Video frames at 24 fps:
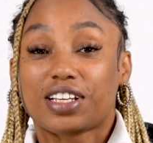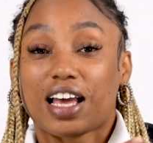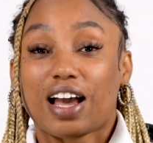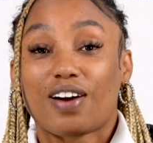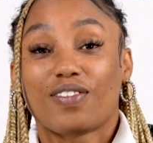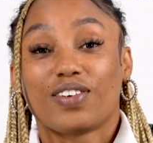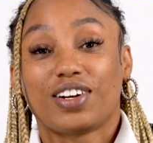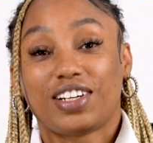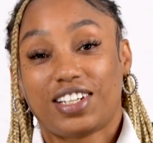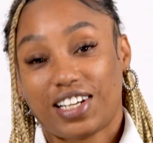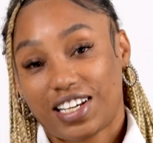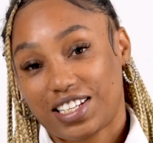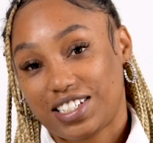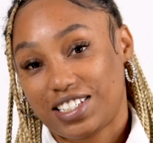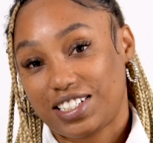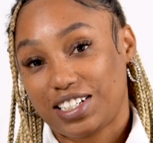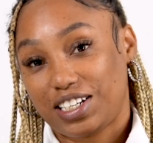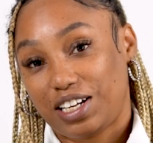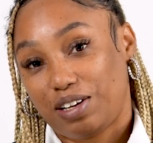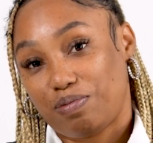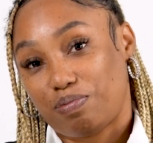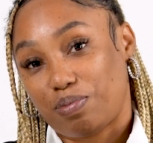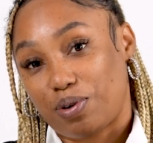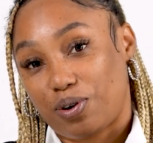our
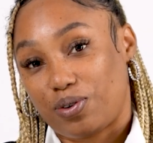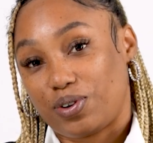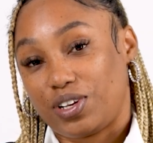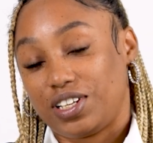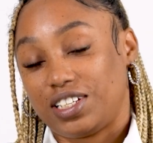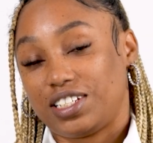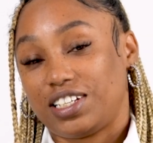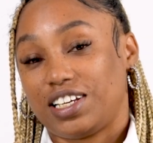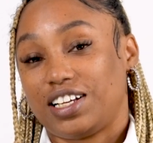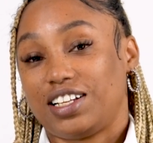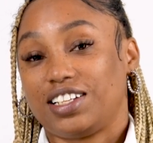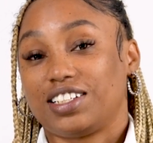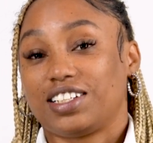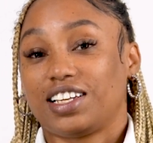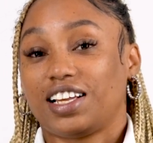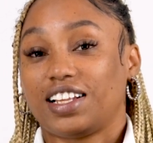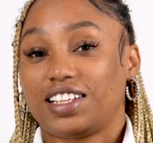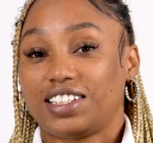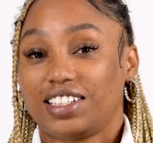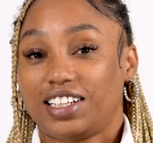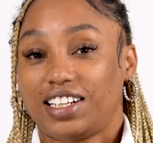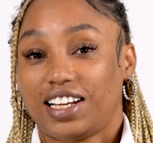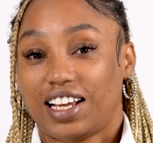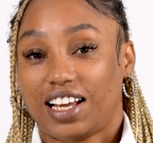Destiny ponytails
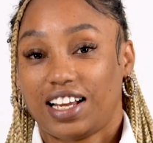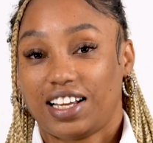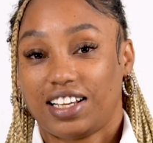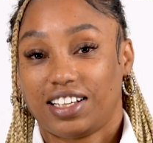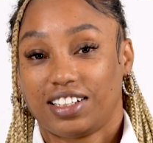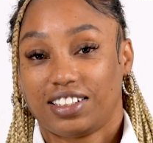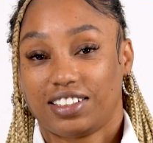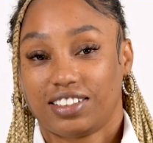today.